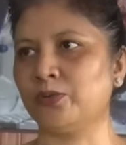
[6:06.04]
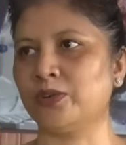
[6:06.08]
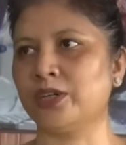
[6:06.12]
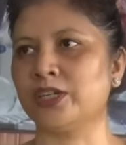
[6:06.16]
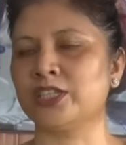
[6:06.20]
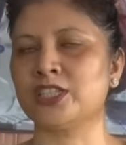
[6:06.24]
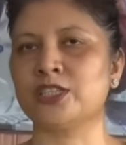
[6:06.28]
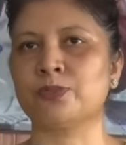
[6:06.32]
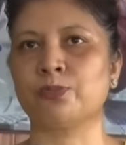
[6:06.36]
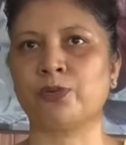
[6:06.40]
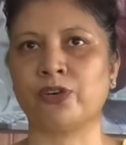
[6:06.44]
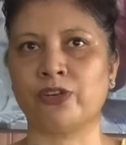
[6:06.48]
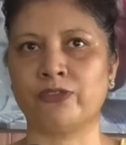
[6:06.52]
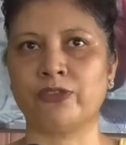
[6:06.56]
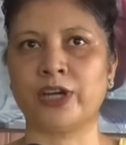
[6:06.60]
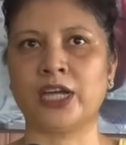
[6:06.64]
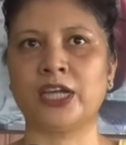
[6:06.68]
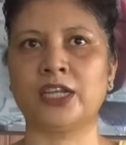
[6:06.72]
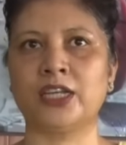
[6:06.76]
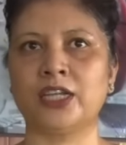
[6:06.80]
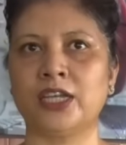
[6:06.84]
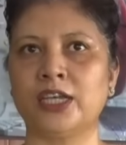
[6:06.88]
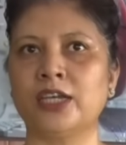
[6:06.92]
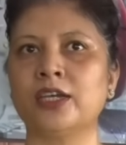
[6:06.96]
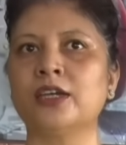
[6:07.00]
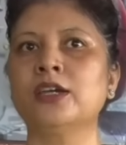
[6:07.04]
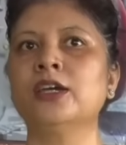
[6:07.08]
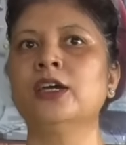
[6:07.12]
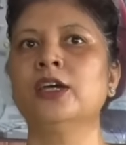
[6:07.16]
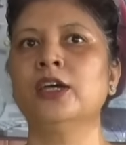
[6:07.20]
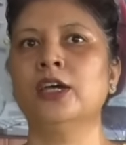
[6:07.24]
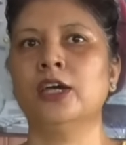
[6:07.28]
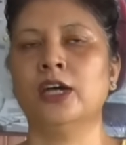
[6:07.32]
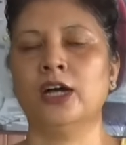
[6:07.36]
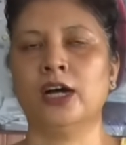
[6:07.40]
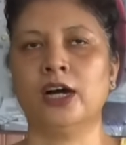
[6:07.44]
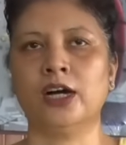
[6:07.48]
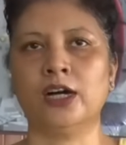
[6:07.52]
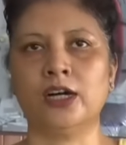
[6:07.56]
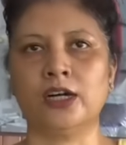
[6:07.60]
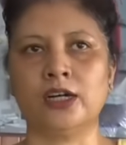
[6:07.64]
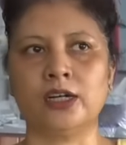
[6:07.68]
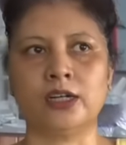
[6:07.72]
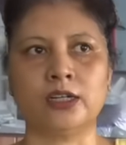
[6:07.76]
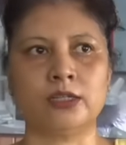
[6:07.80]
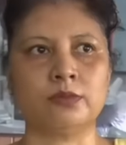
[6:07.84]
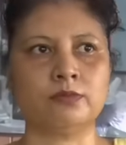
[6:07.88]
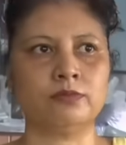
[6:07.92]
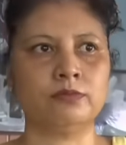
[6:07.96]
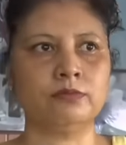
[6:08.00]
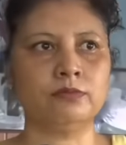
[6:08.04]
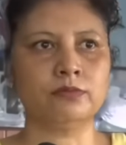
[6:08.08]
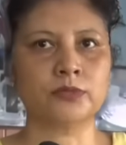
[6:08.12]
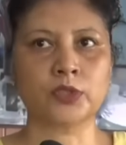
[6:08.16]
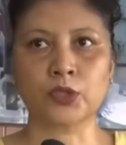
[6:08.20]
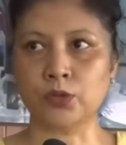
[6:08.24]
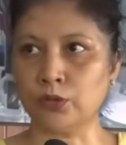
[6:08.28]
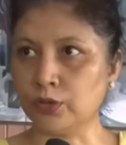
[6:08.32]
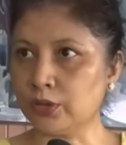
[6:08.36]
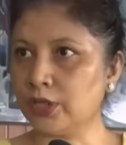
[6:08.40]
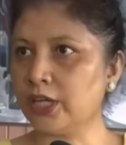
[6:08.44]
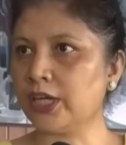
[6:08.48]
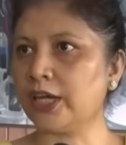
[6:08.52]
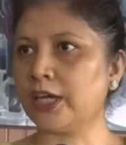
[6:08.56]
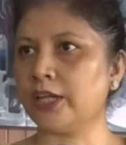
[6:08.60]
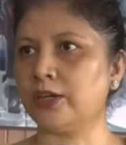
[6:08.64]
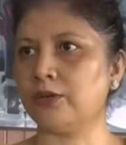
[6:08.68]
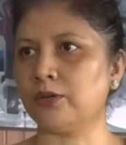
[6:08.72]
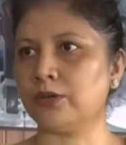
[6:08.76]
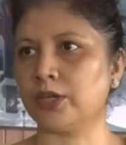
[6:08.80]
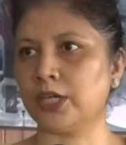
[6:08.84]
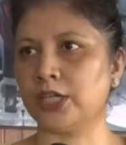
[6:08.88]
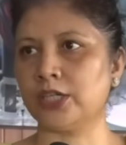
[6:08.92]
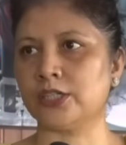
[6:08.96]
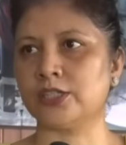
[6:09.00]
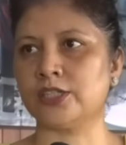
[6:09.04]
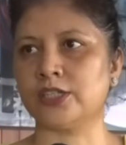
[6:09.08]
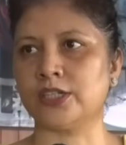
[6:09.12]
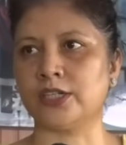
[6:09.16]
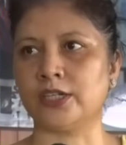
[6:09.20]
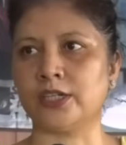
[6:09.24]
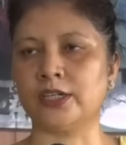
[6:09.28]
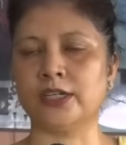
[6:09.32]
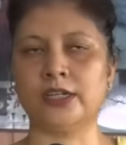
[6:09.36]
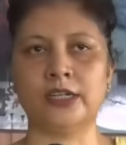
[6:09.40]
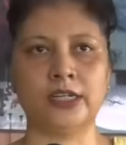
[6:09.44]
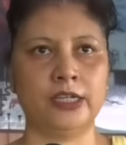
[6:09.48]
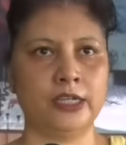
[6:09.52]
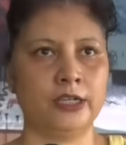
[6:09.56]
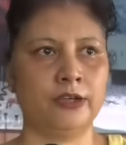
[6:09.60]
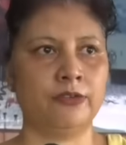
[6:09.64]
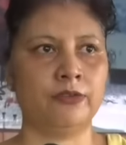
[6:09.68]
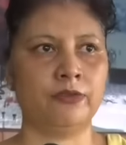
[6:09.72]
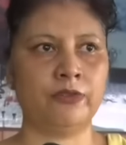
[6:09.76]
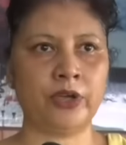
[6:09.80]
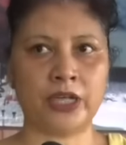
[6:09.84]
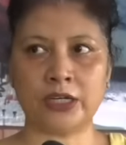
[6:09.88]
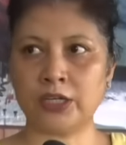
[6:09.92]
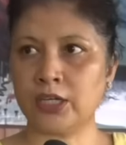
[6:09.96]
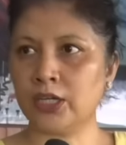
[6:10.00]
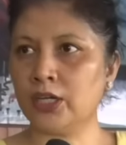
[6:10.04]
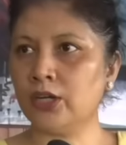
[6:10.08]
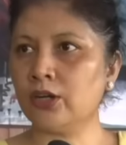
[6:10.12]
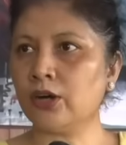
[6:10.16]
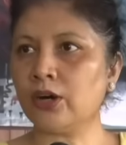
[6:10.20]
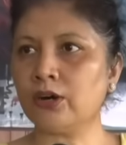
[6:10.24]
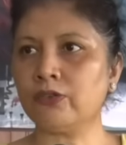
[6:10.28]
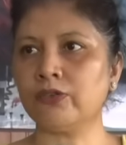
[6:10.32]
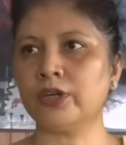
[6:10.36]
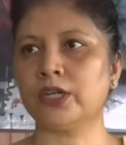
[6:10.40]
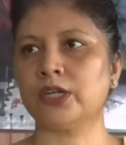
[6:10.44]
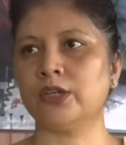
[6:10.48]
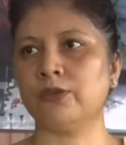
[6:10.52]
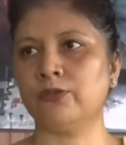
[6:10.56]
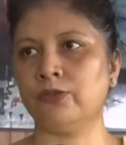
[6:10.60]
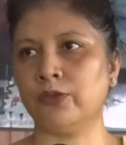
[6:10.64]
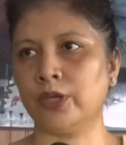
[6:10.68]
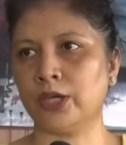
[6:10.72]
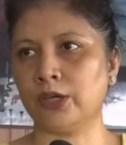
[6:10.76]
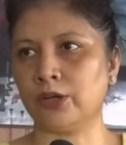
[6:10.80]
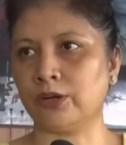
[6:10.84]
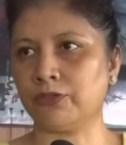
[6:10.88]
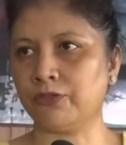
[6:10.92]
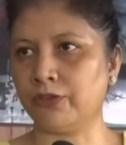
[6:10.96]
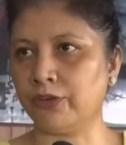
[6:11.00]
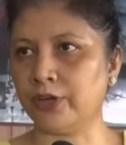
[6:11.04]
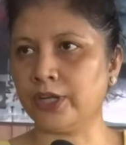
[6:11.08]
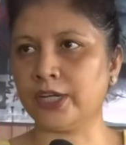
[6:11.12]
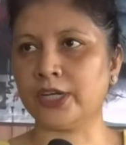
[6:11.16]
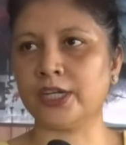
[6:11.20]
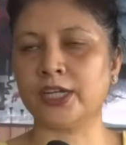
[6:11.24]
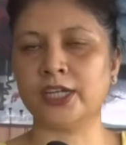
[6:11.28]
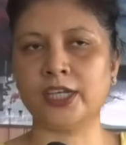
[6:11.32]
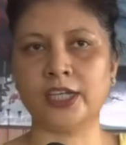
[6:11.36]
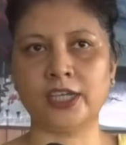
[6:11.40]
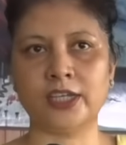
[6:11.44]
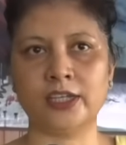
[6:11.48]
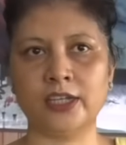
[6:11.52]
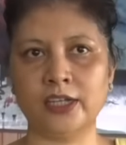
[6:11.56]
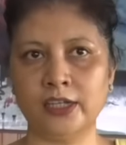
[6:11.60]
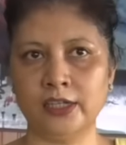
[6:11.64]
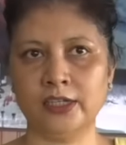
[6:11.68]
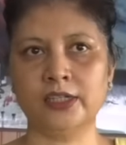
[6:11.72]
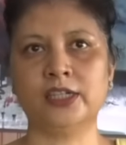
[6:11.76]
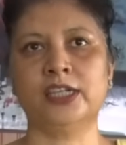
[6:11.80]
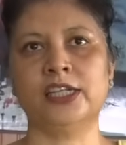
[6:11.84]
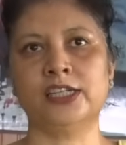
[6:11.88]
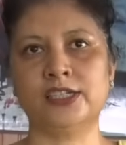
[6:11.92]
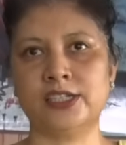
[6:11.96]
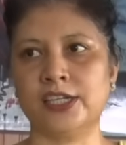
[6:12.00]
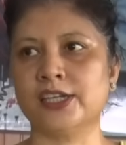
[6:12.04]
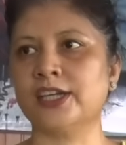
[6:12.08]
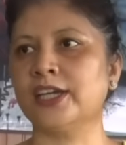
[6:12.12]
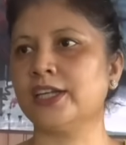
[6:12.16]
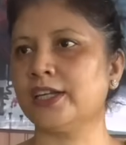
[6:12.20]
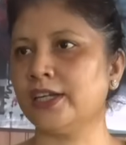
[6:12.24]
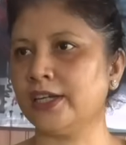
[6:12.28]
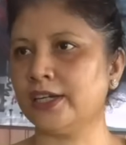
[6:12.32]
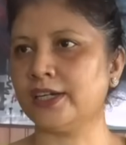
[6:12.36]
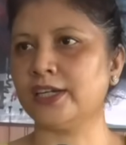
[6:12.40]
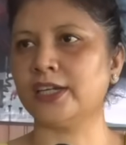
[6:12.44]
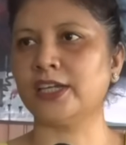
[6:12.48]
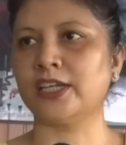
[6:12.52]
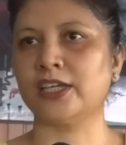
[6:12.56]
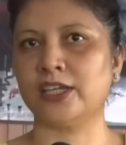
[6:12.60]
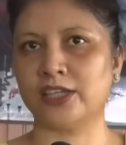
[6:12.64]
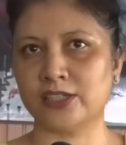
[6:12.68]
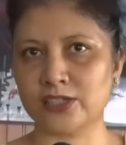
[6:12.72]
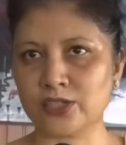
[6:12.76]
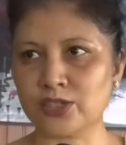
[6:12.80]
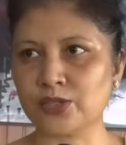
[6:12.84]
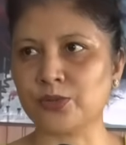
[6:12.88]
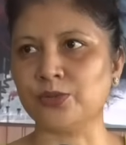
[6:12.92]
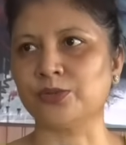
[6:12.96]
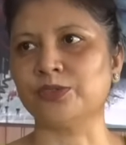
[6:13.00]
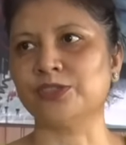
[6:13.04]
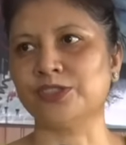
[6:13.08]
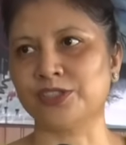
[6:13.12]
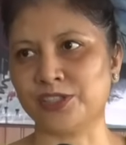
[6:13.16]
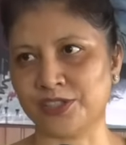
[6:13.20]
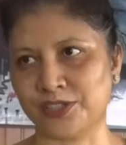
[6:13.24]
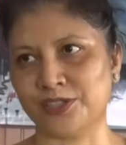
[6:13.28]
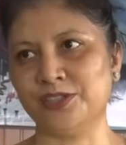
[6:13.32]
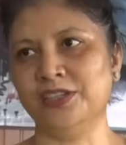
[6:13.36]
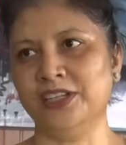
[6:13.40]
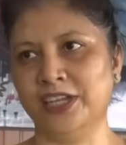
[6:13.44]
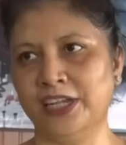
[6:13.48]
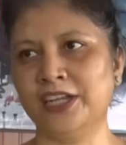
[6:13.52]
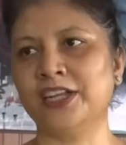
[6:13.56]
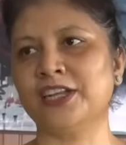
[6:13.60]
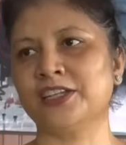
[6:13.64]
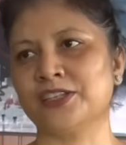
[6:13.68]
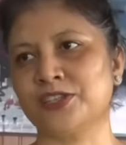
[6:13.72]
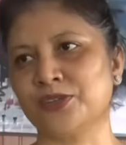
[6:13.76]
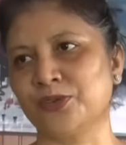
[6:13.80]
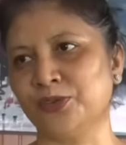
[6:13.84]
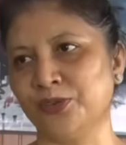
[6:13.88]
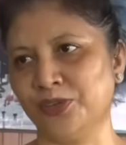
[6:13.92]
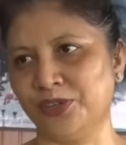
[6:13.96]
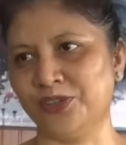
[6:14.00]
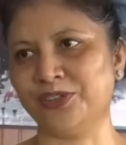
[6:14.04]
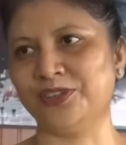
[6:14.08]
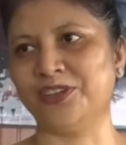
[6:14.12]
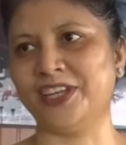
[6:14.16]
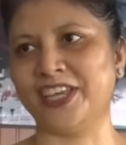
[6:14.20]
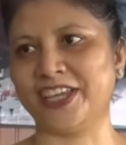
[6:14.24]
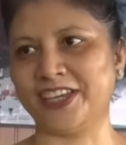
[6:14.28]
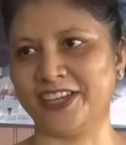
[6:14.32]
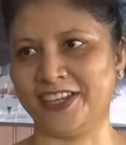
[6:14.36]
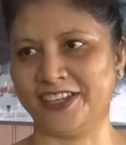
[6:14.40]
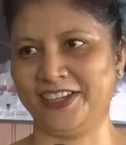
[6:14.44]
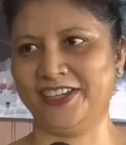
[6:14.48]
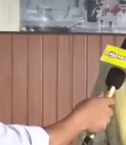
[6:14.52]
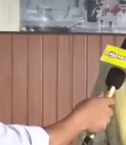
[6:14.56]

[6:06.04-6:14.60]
towards providing good education, very innovative way of learning, teaching and learning in schools, in the school today.